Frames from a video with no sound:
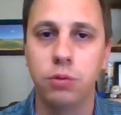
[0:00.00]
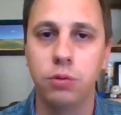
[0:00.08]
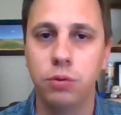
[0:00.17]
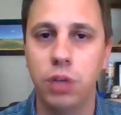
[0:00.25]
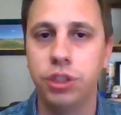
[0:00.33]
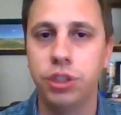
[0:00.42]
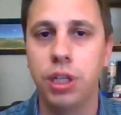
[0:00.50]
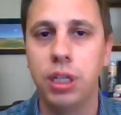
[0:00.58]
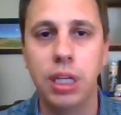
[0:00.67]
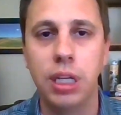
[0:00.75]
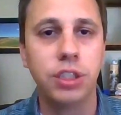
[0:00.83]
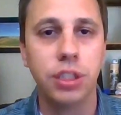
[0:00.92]
Russia
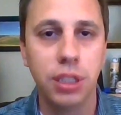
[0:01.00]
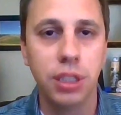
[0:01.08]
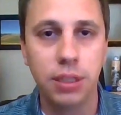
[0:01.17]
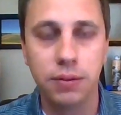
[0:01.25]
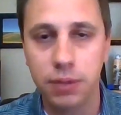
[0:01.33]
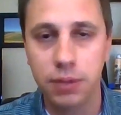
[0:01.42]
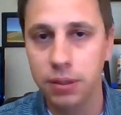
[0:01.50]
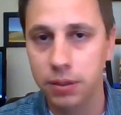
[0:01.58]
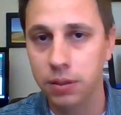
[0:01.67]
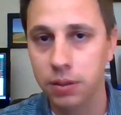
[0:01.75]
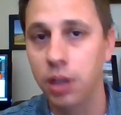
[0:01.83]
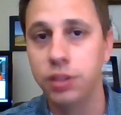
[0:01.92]
allegedly
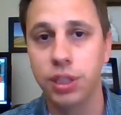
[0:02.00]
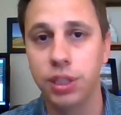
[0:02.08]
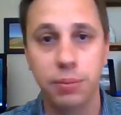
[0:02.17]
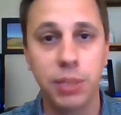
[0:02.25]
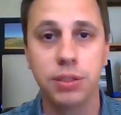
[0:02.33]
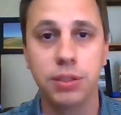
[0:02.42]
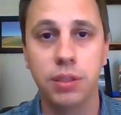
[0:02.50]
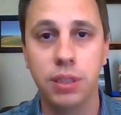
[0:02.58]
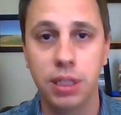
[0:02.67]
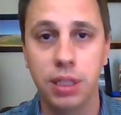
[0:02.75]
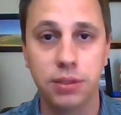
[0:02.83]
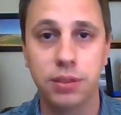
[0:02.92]
launching a missile
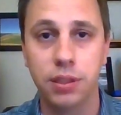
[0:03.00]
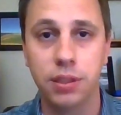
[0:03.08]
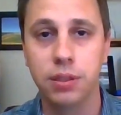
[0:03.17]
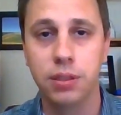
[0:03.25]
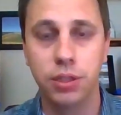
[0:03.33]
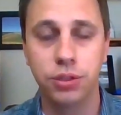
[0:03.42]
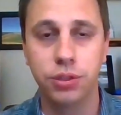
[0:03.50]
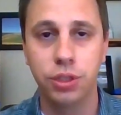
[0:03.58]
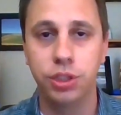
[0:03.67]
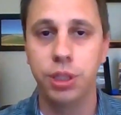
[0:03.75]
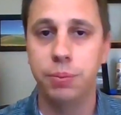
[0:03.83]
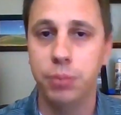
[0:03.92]
against a
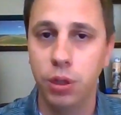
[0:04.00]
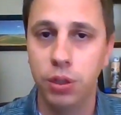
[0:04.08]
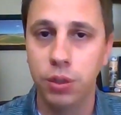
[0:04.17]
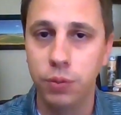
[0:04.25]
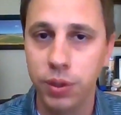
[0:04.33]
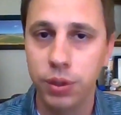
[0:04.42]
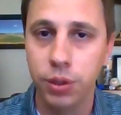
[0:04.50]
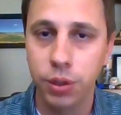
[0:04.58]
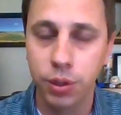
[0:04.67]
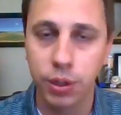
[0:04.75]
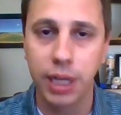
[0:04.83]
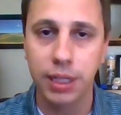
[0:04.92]
ship loaded with
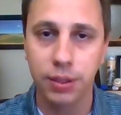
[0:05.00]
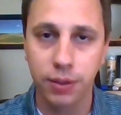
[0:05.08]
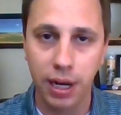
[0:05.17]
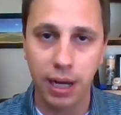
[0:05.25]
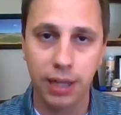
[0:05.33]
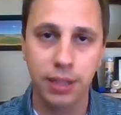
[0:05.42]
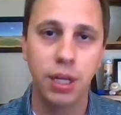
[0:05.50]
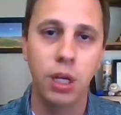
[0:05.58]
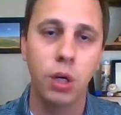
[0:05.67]
Ukraine grain.